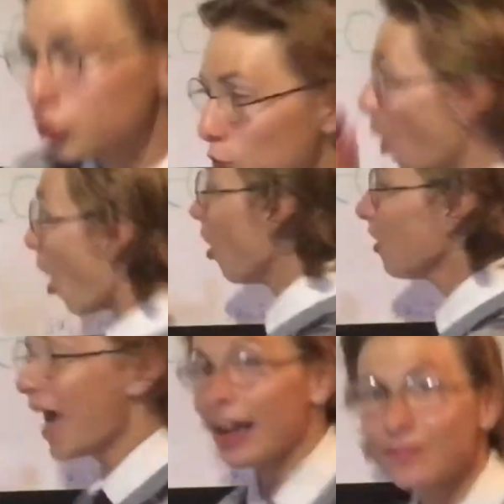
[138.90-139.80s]
You
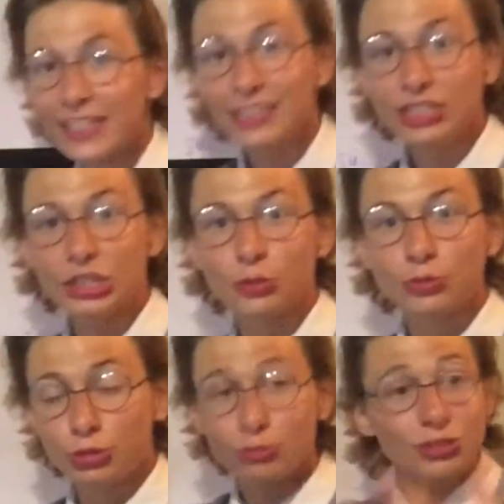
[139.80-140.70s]
all have it in
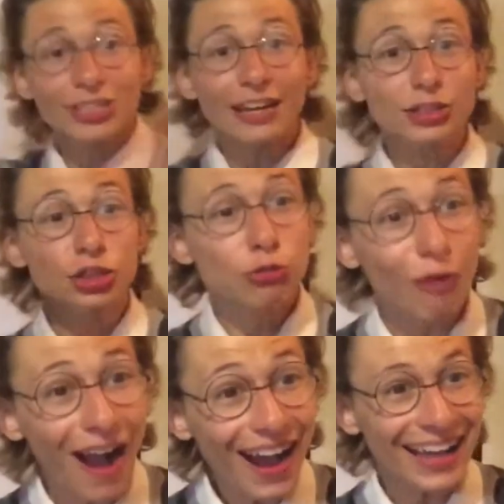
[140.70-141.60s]
you. You just gotta
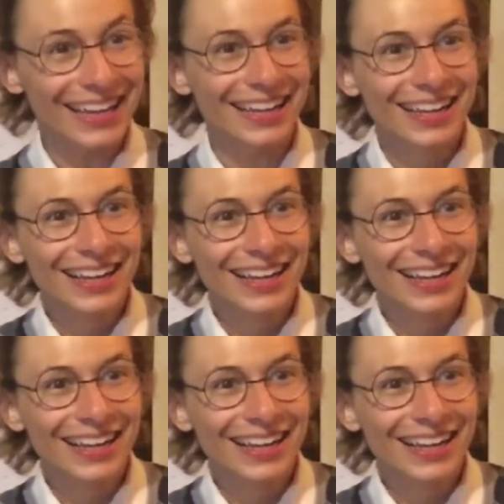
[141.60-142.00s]
try.